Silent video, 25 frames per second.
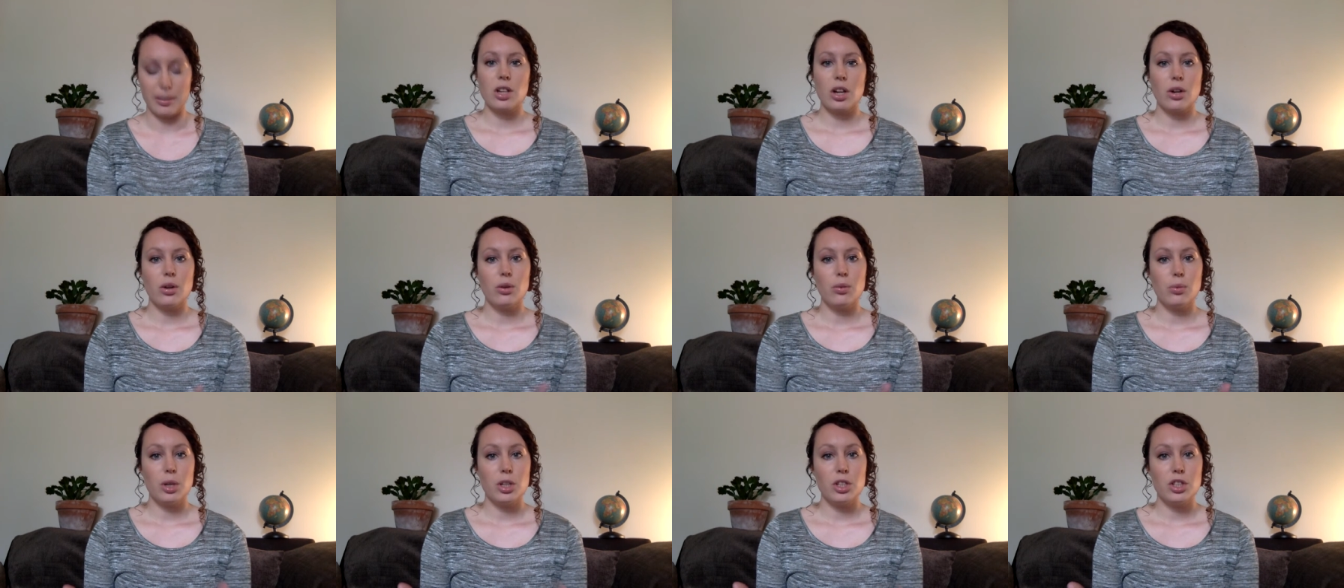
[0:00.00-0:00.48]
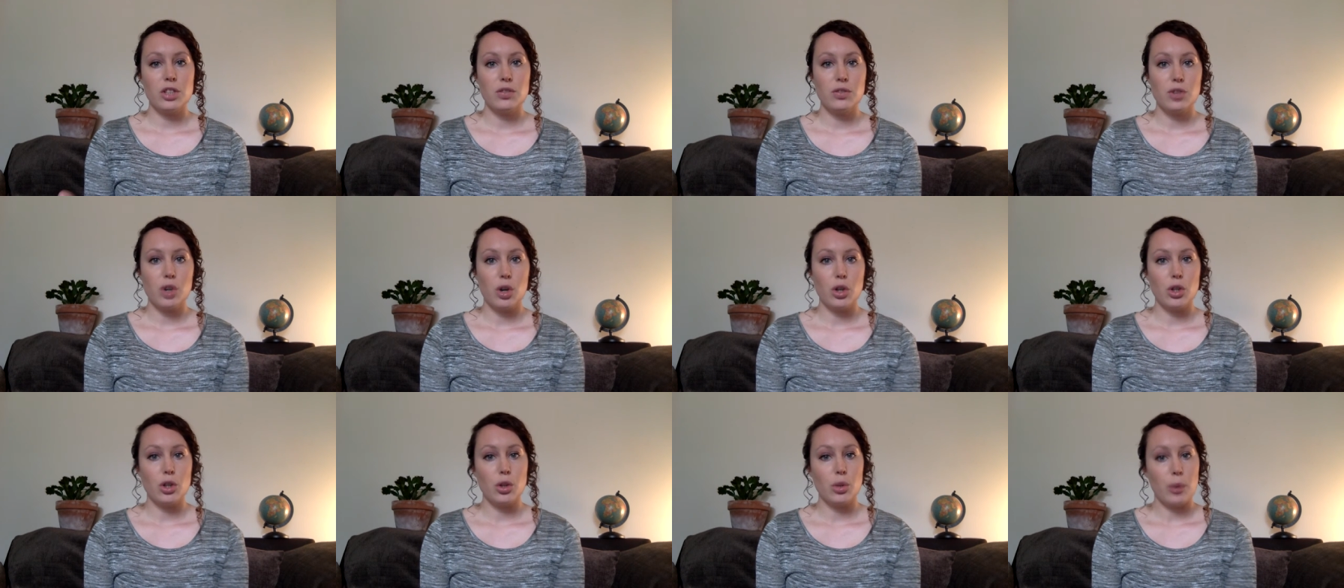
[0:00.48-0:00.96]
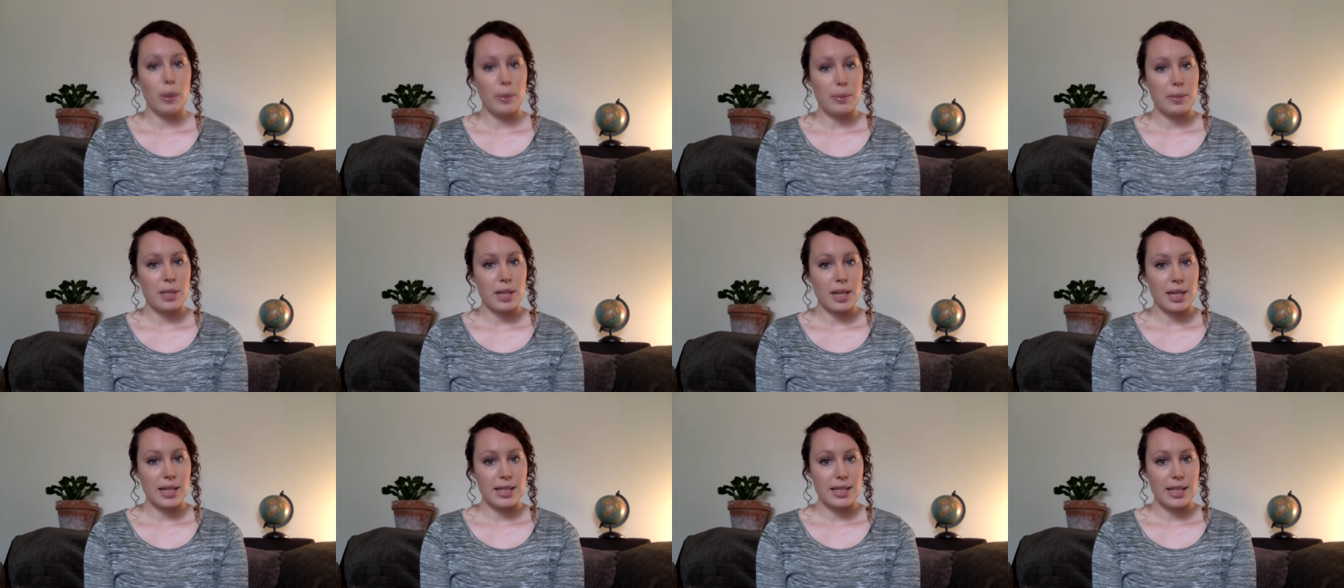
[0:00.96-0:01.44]
So once you've got your
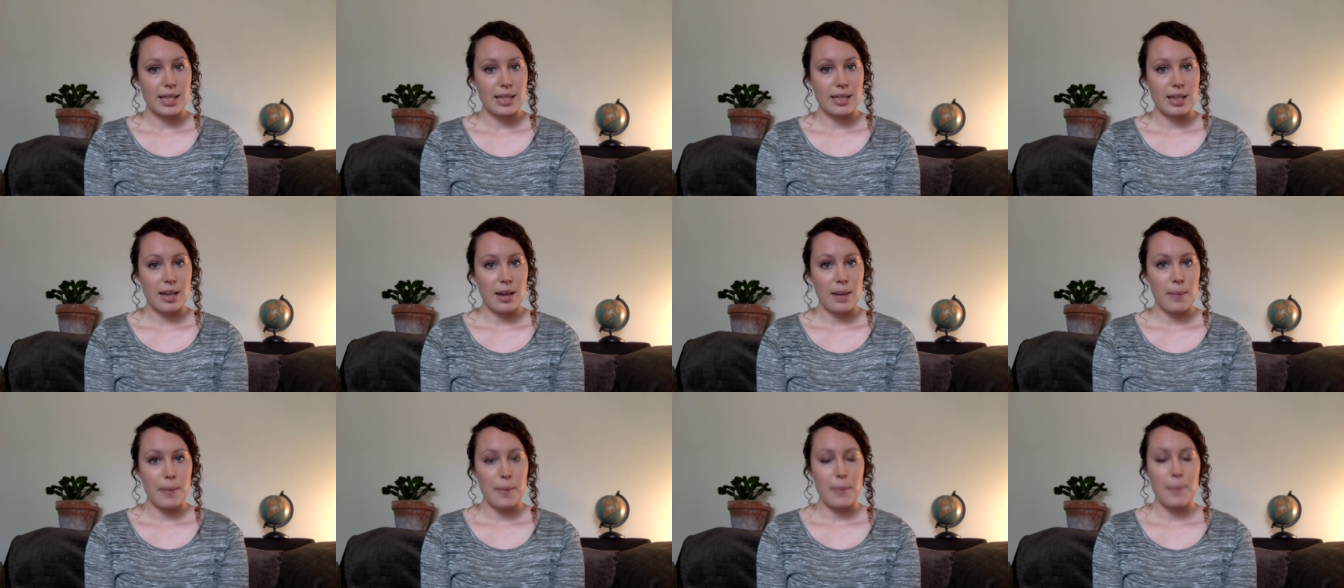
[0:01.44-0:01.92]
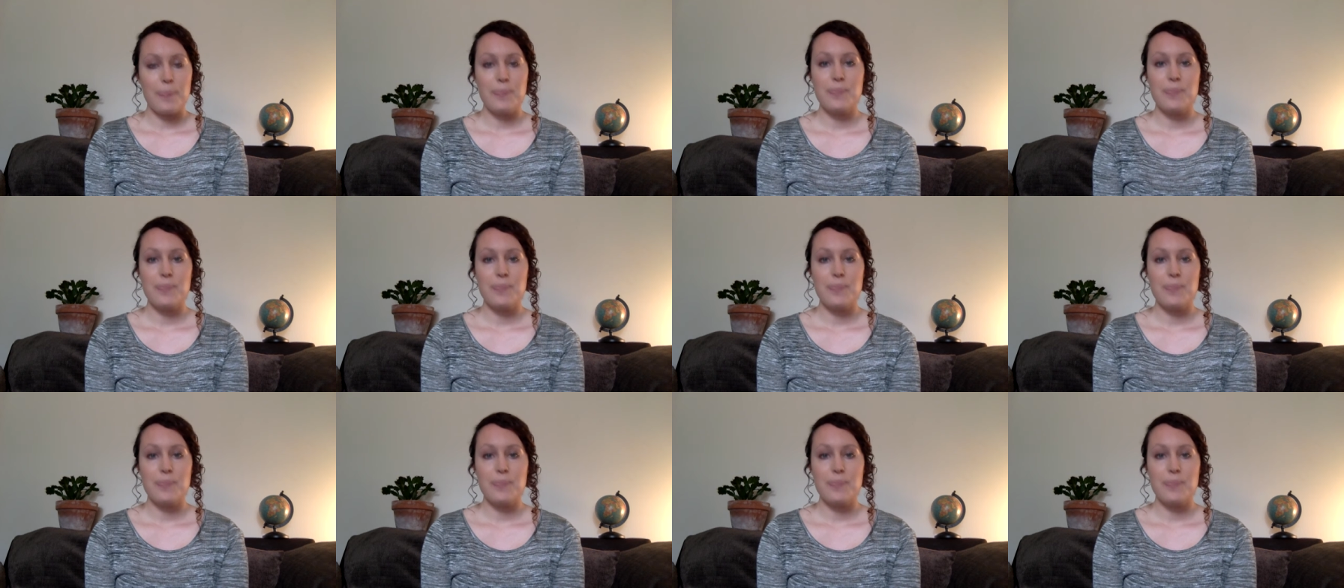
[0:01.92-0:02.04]
website set up